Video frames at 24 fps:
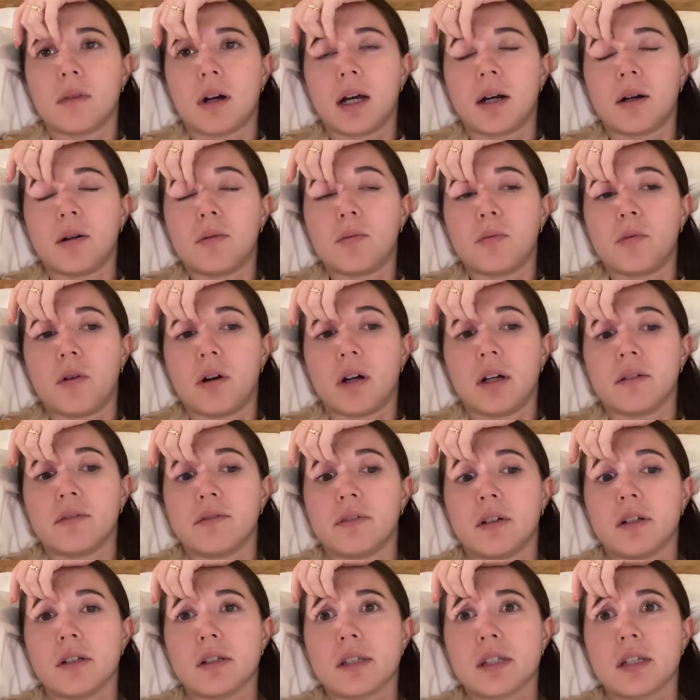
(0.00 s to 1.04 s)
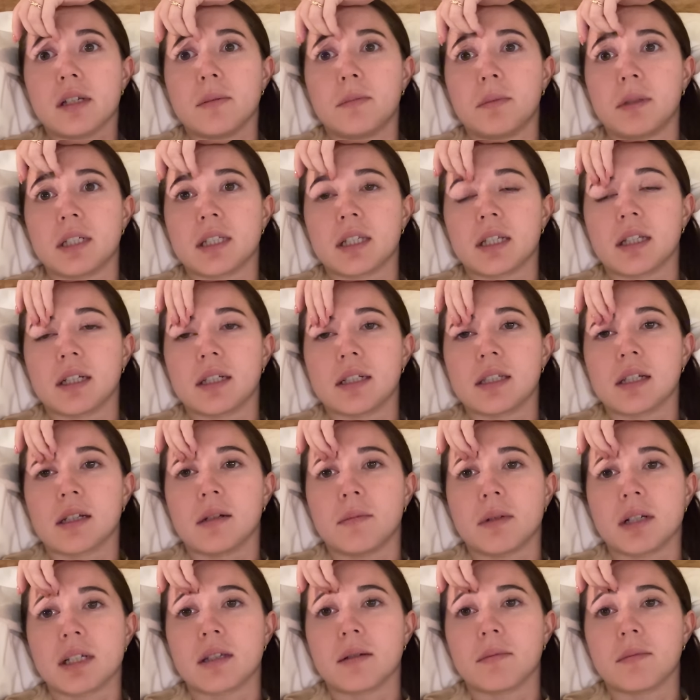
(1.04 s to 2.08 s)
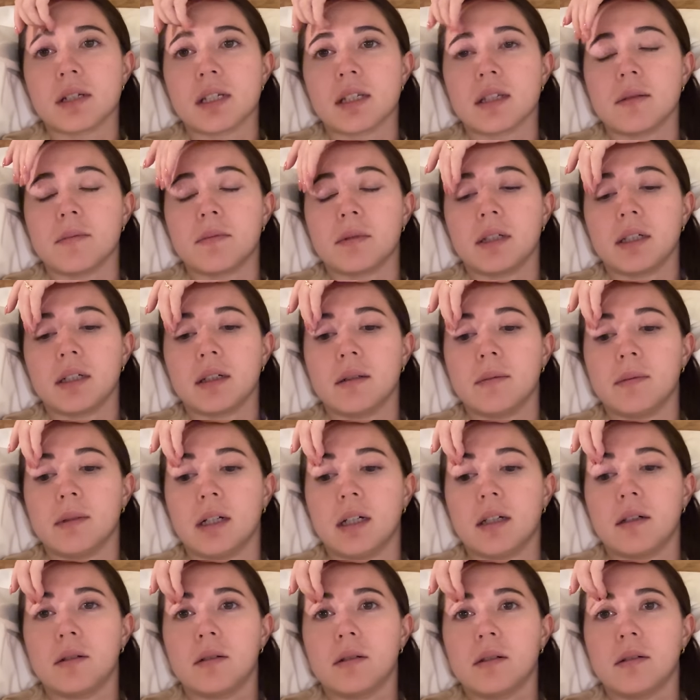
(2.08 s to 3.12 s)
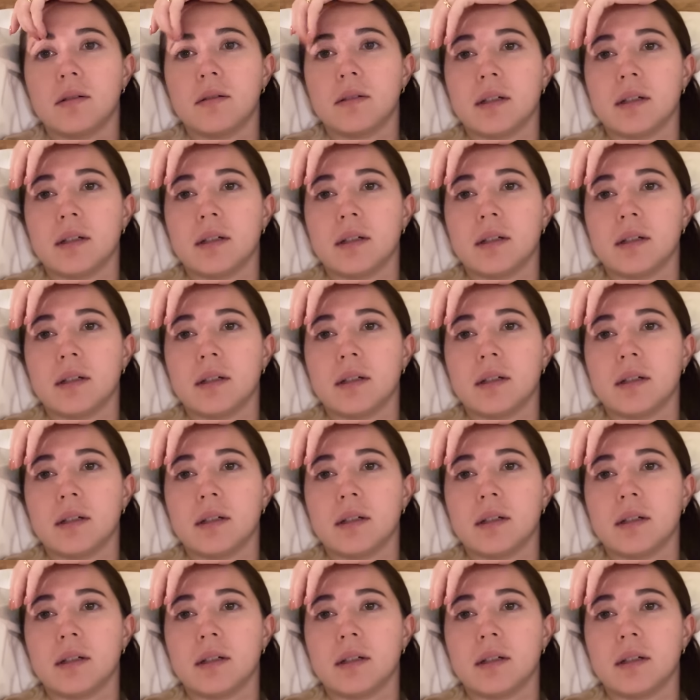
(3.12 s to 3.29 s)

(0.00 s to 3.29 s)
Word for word: I don't want to fall asleep because I think it's going to mess up my sleep later, but I don't know.